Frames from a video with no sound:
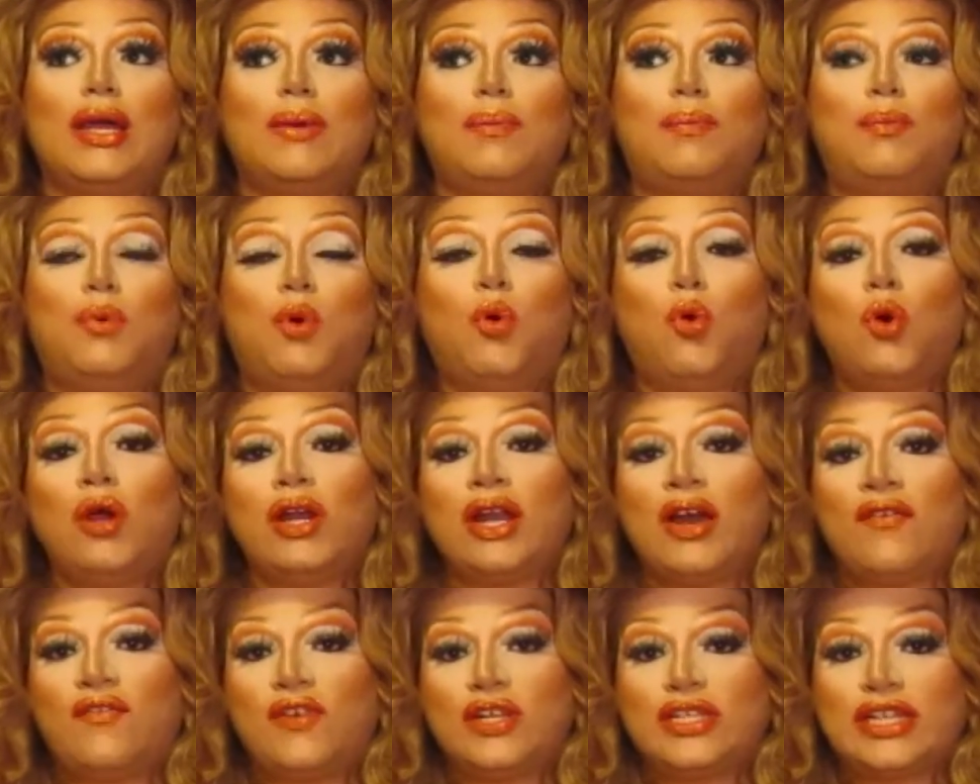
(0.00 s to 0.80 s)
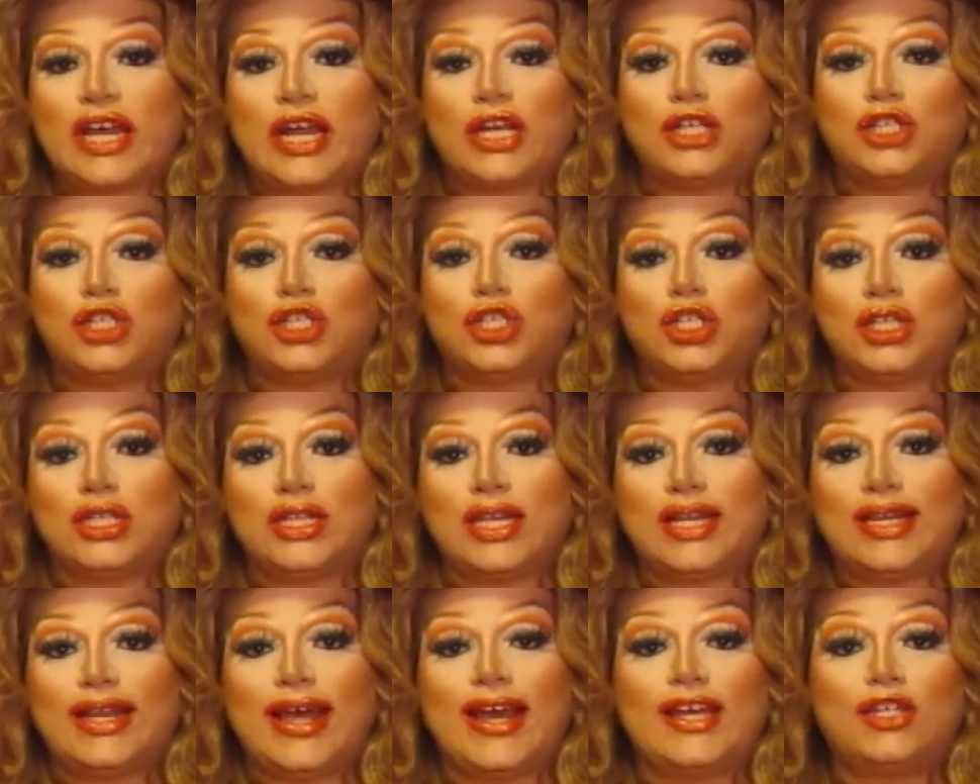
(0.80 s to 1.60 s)
pull enough attention to the
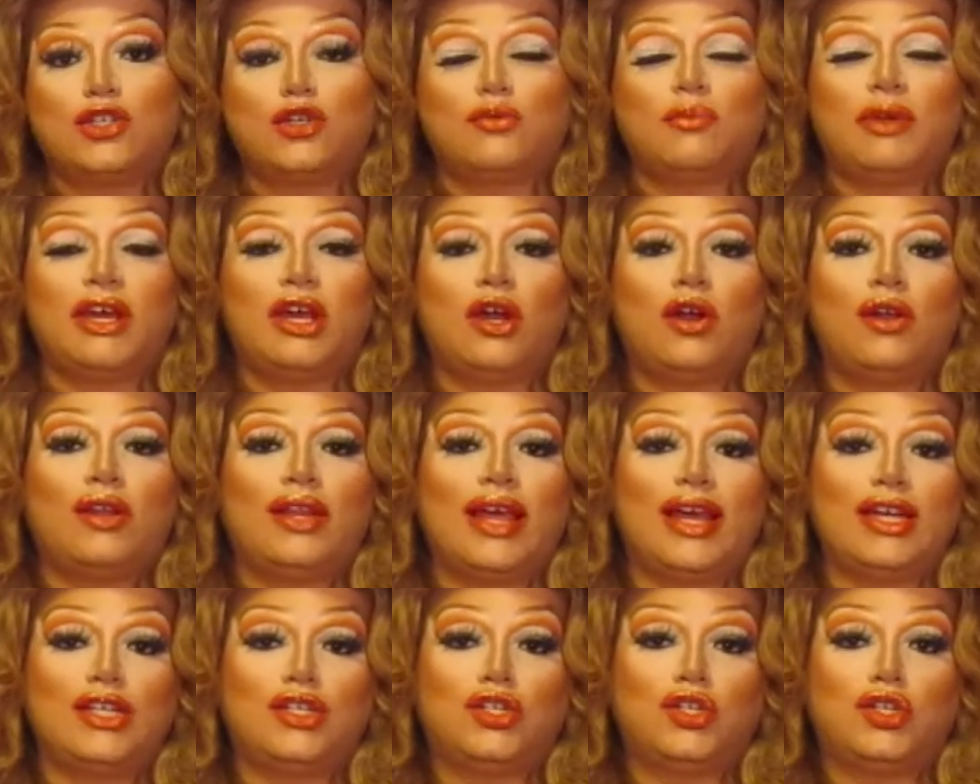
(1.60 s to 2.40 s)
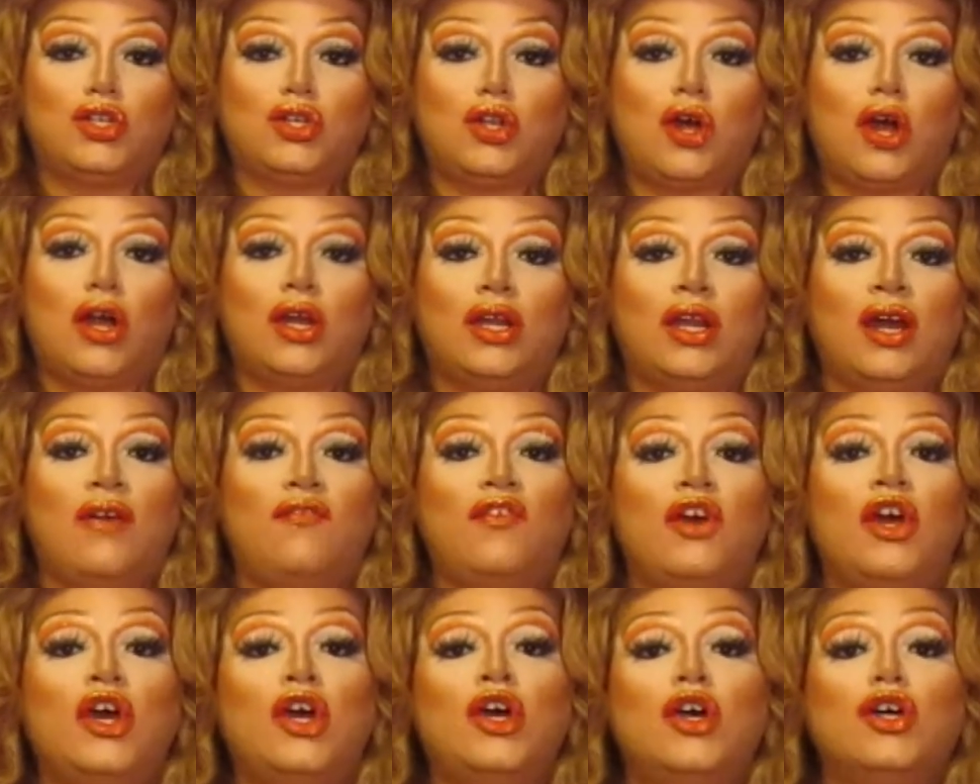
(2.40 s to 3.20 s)
legs or make her legs look long enough.
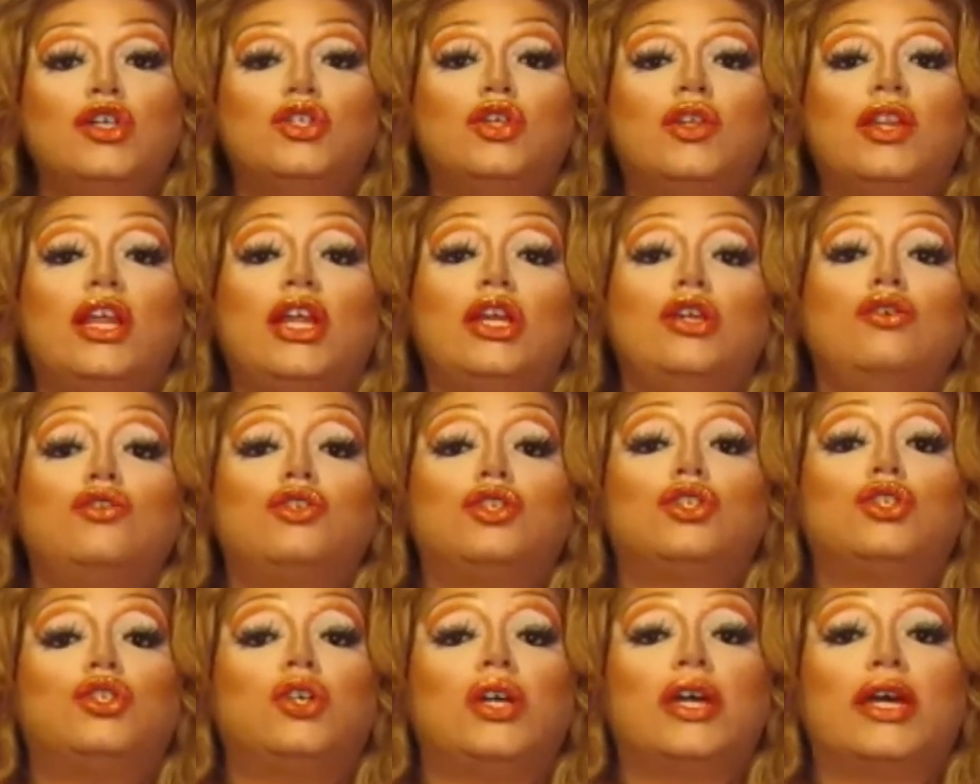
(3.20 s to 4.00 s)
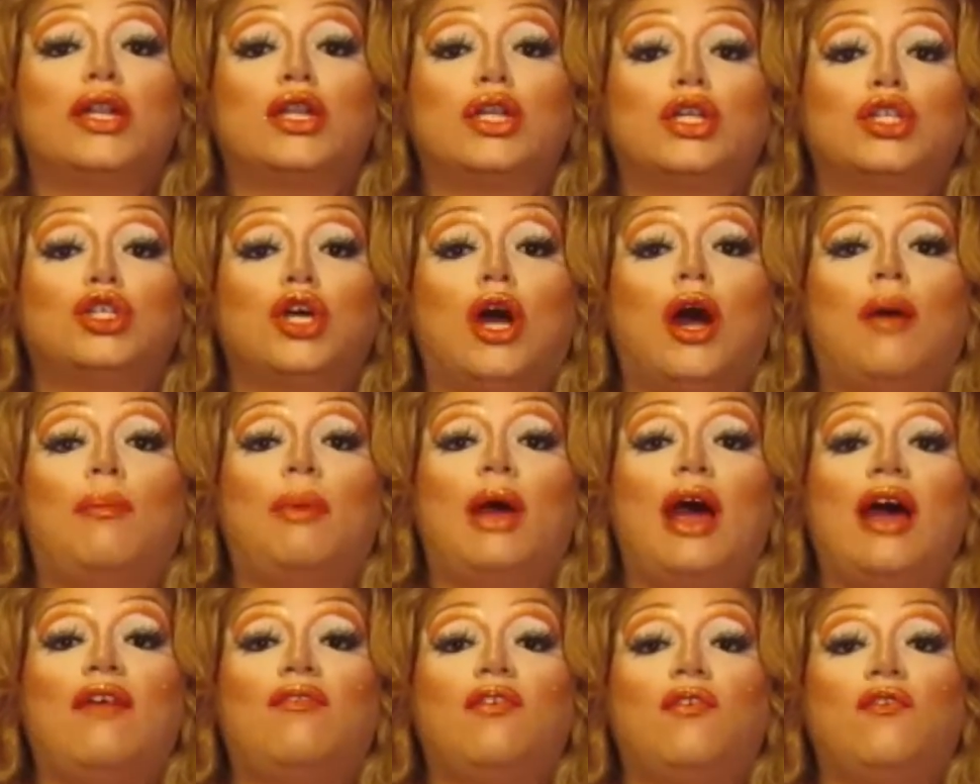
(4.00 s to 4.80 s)
So then you just look at the top
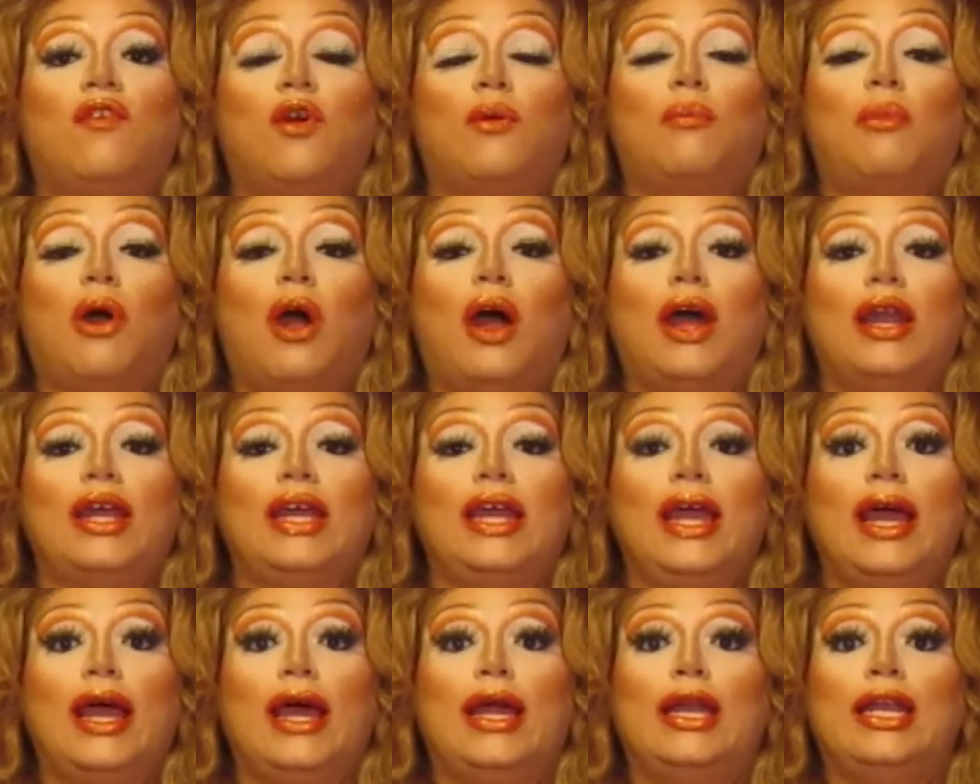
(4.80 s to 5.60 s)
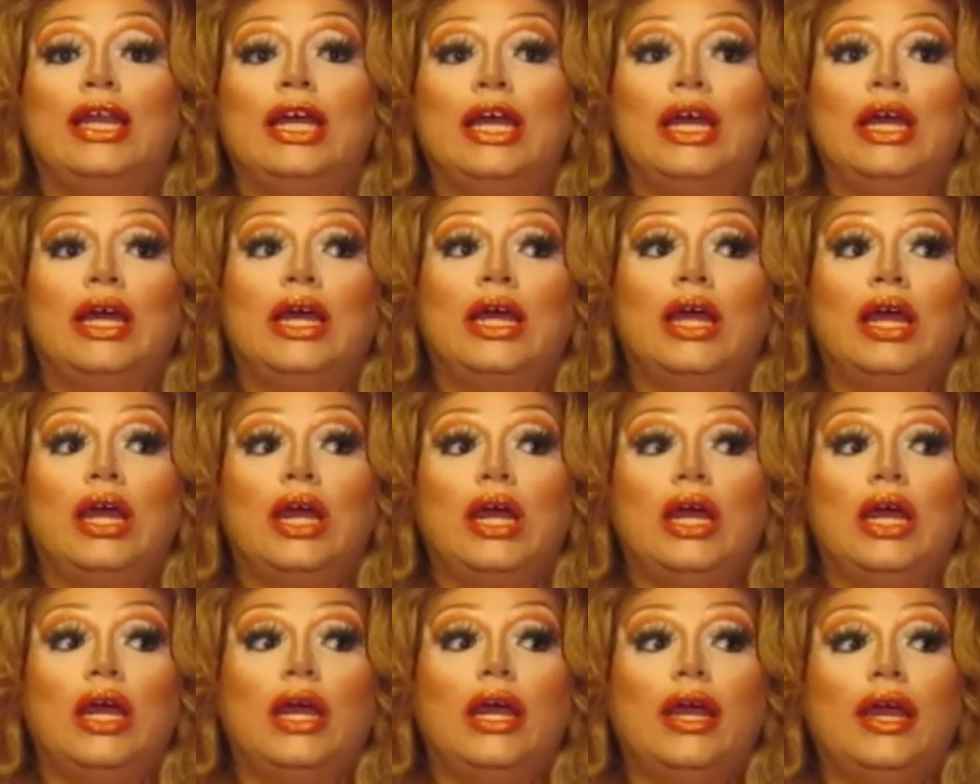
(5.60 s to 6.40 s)
half of her body, and
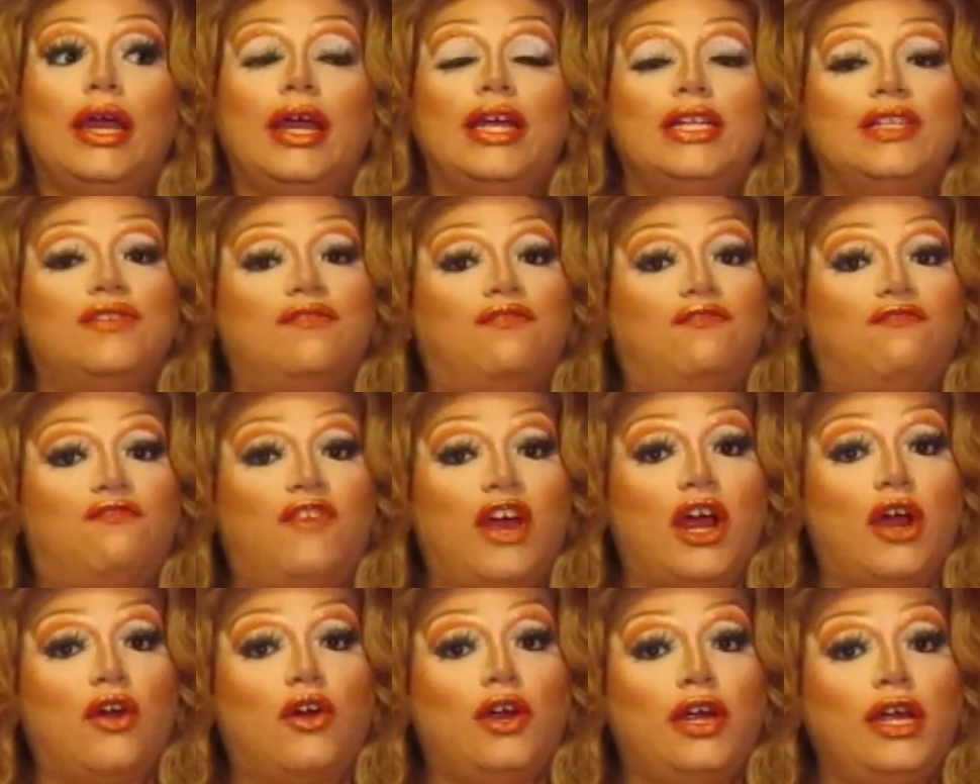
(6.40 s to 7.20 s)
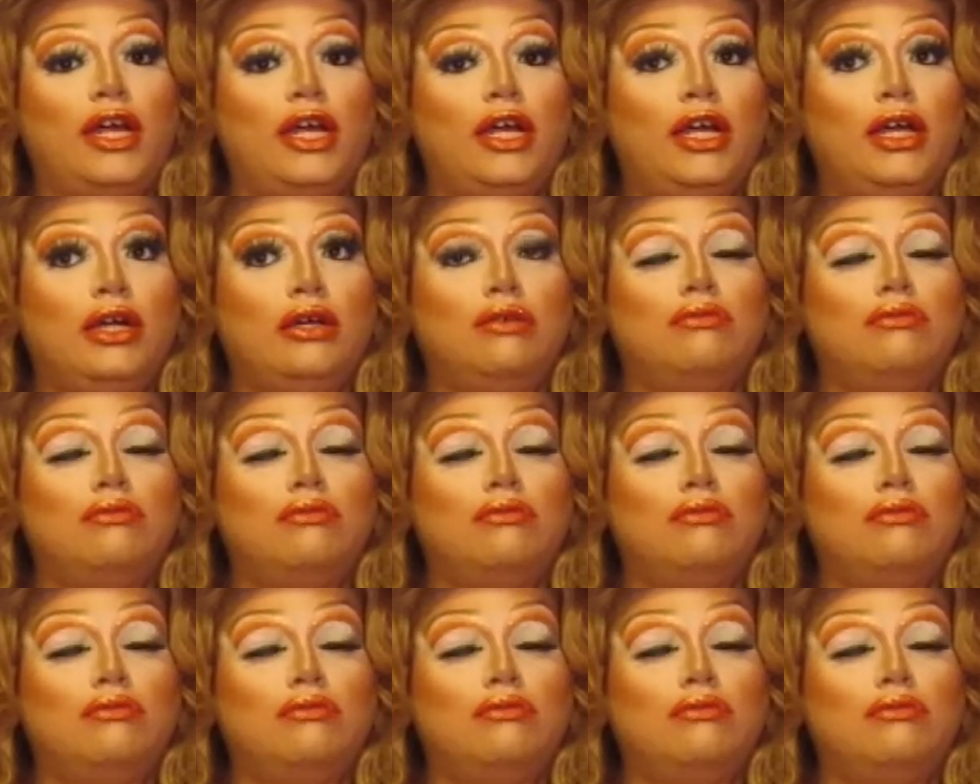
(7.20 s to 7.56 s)
it's very